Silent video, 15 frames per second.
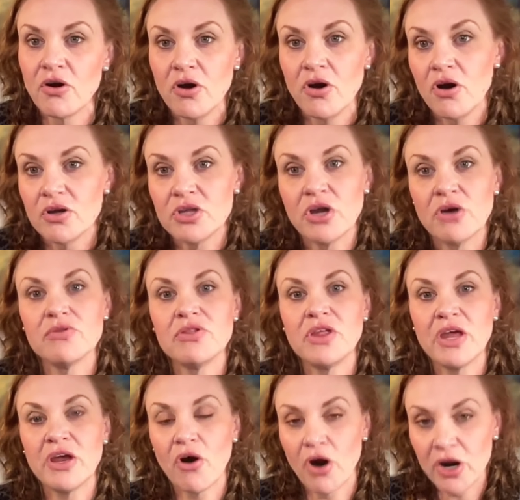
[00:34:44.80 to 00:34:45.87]

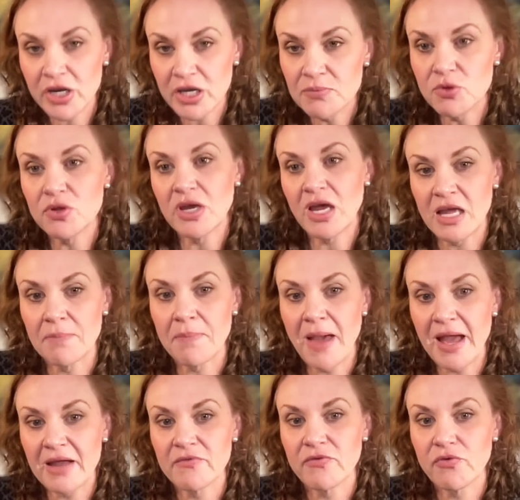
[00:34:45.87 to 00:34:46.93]
they are communicating
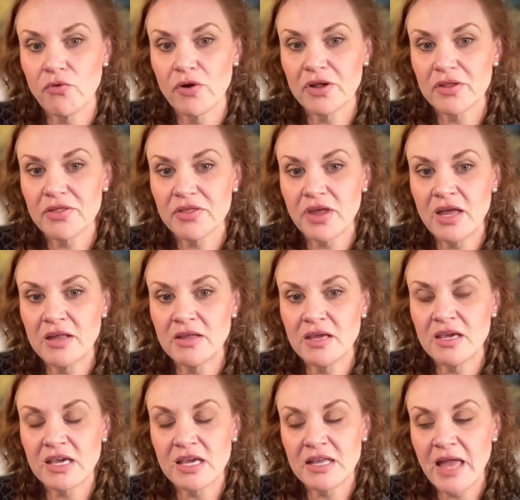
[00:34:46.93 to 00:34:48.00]
back and forth, and
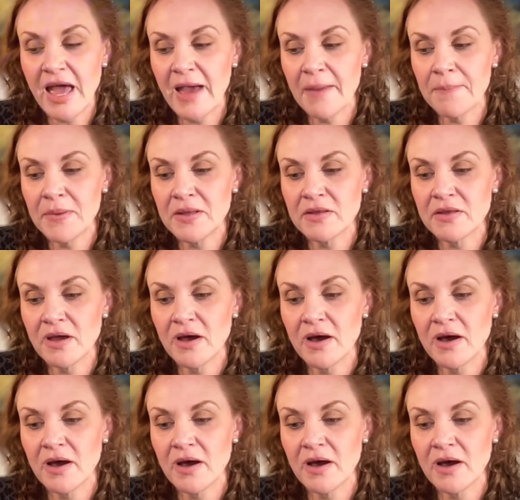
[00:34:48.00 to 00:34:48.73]
it can happen